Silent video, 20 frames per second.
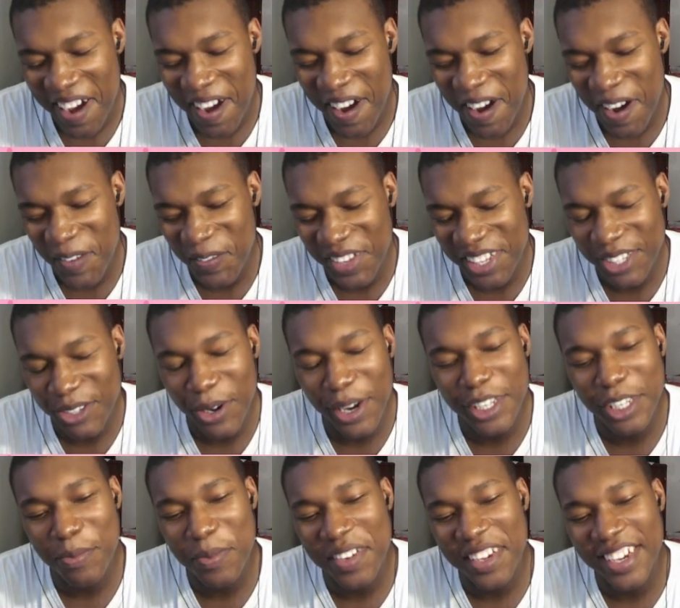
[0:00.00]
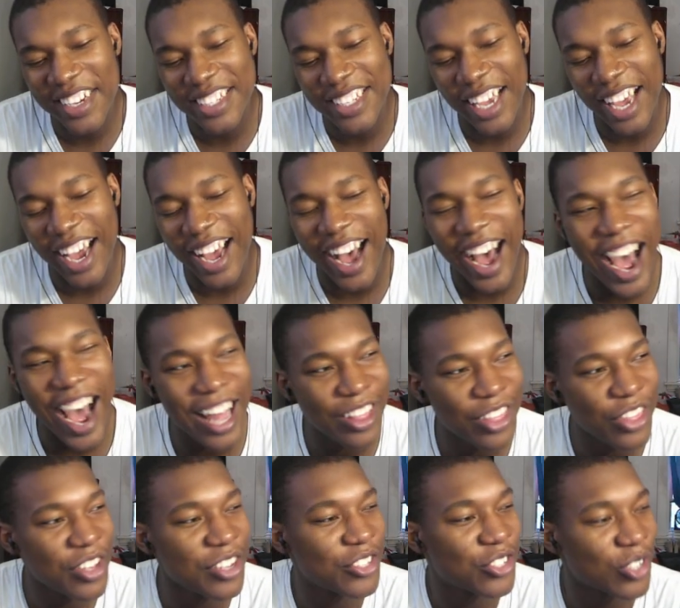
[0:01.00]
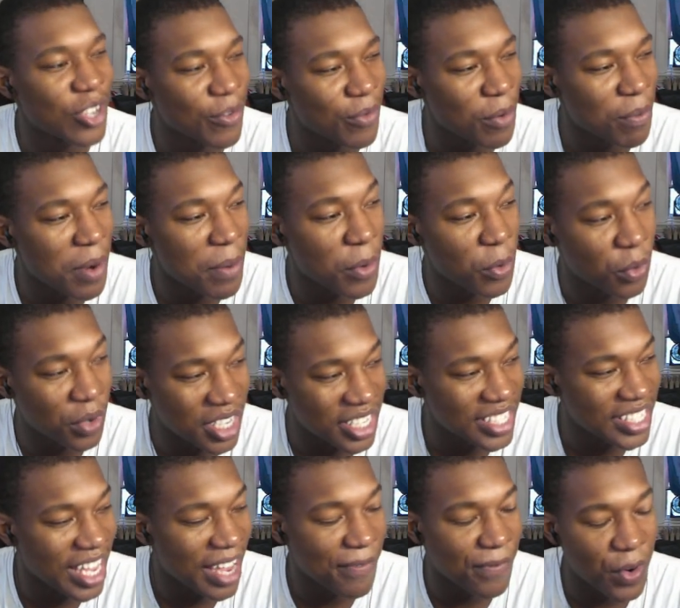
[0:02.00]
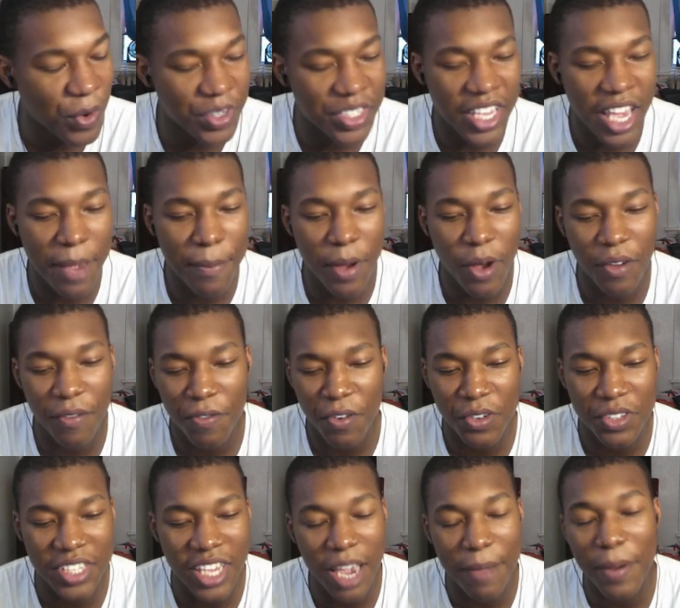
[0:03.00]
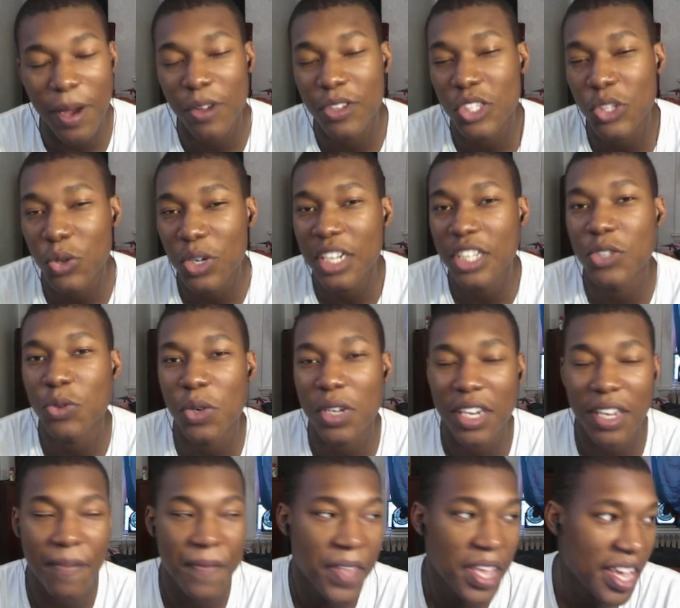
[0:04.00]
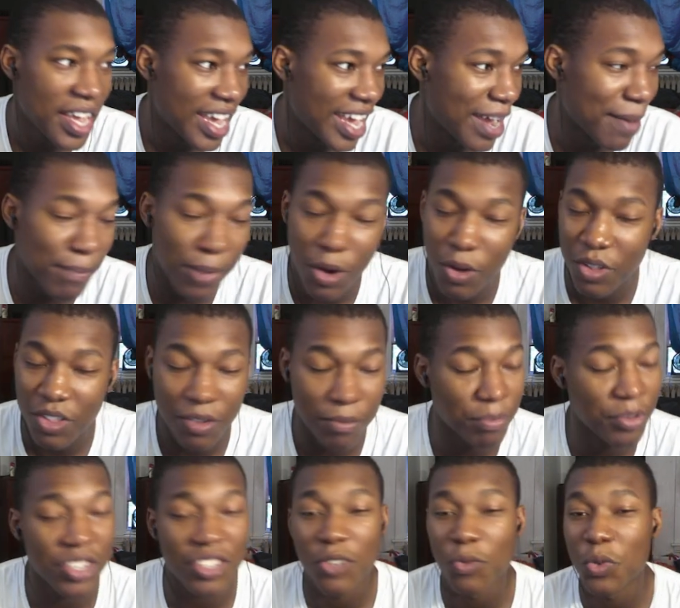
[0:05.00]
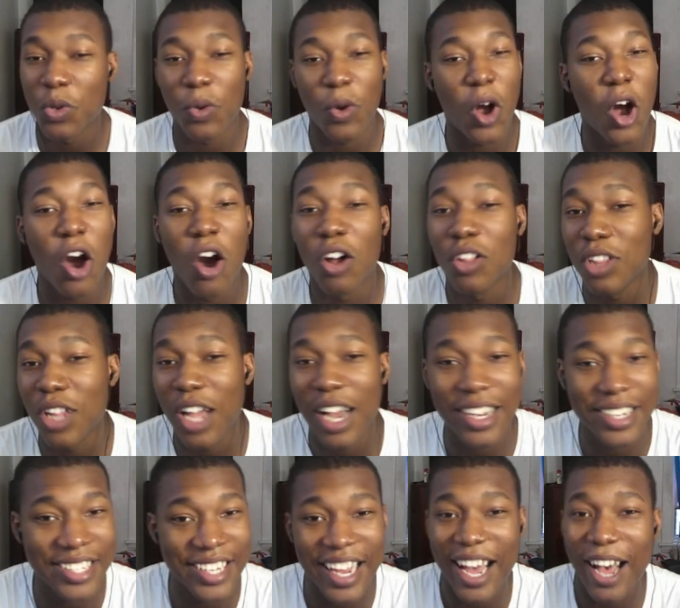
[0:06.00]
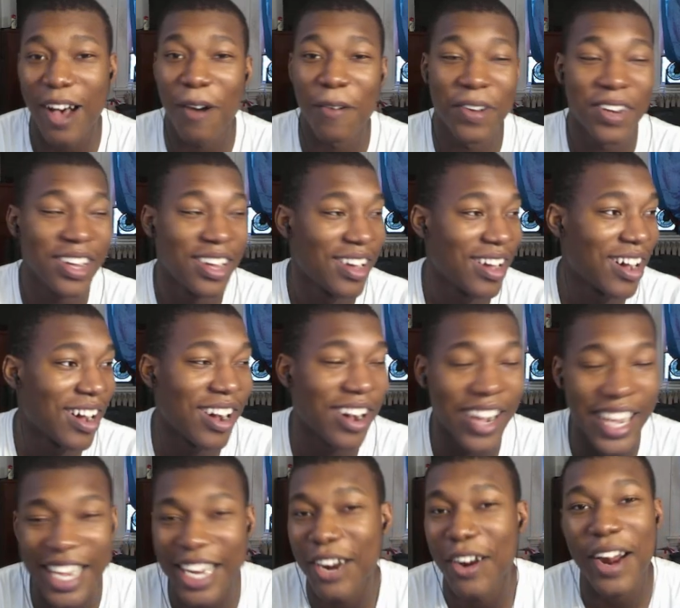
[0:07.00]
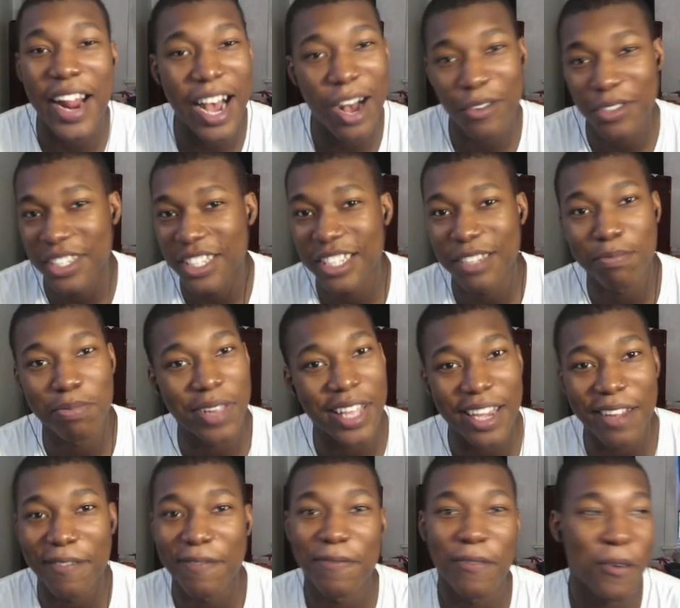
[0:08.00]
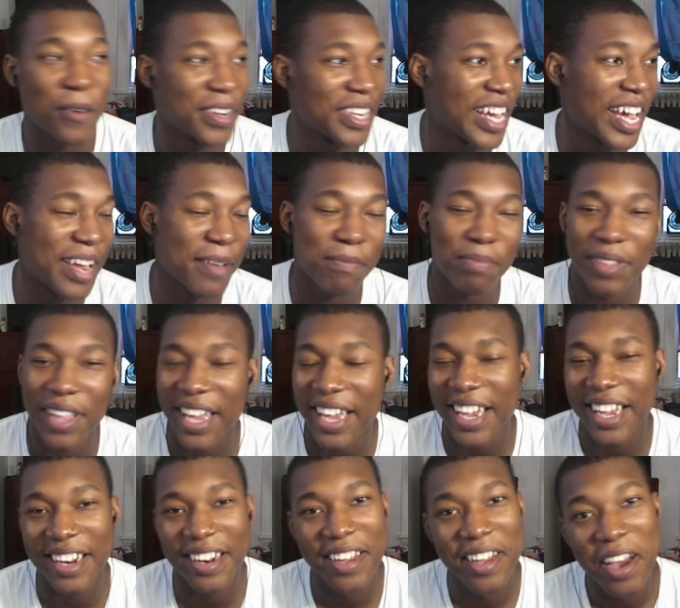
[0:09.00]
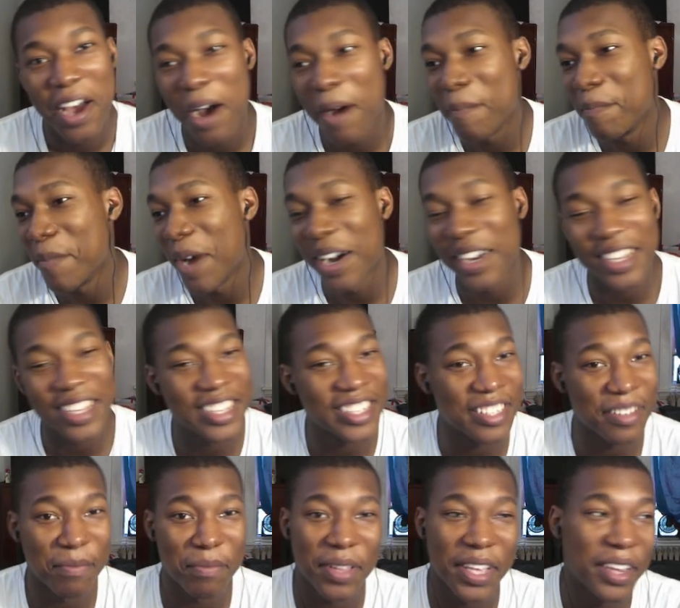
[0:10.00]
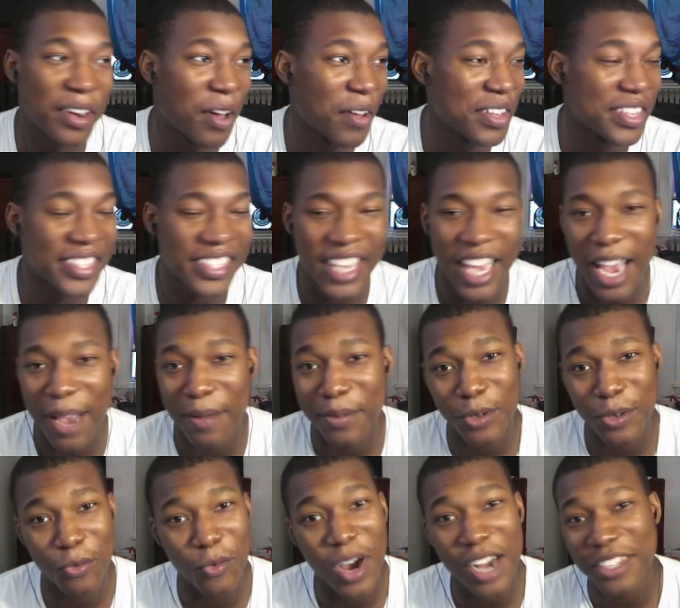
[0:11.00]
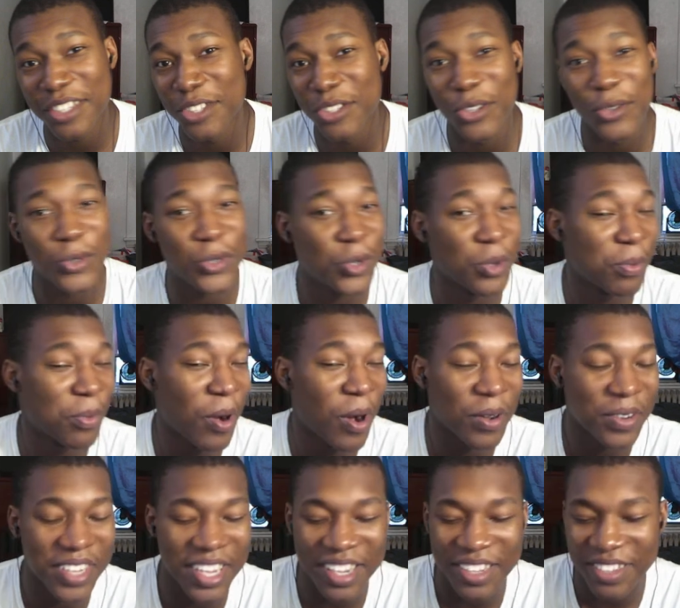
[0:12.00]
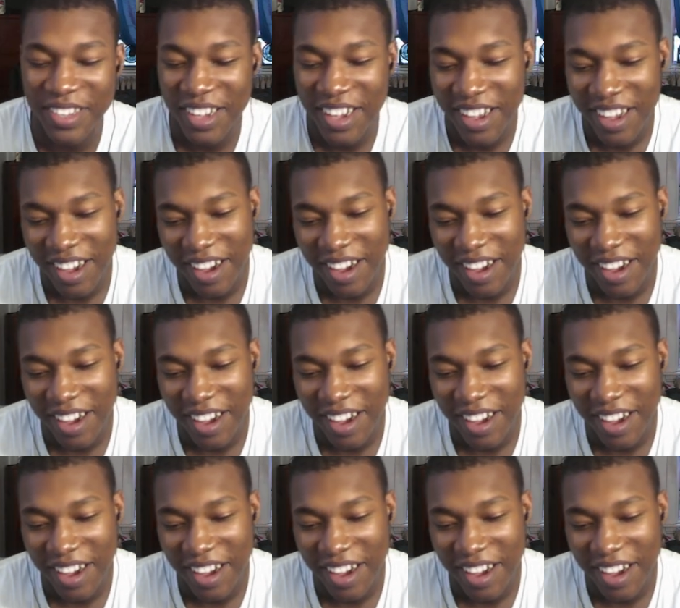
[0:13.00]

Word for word: Um, it's crazy because like I legit remember when this game first came out. It first came out in 2020, and bro, listen, we were all locked down uh, in our houses playing Fortnite, playing Among Us, and playing all these games and watching YouTube all day.